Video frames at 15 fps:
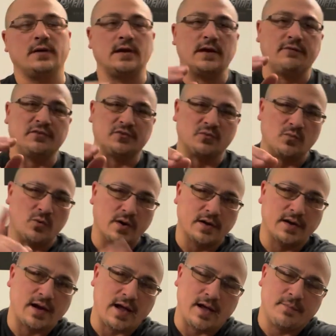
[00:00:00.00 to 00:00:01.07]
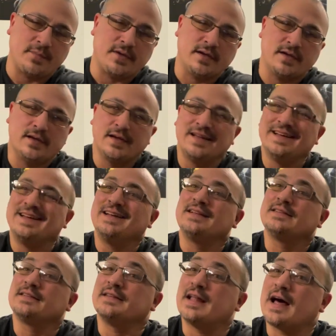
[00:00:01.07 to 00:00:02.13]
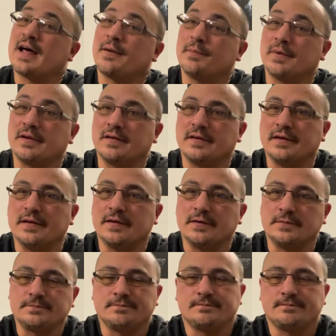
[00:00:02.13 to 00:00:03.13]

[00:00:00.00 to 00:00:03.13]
if it's one copy not a big deal.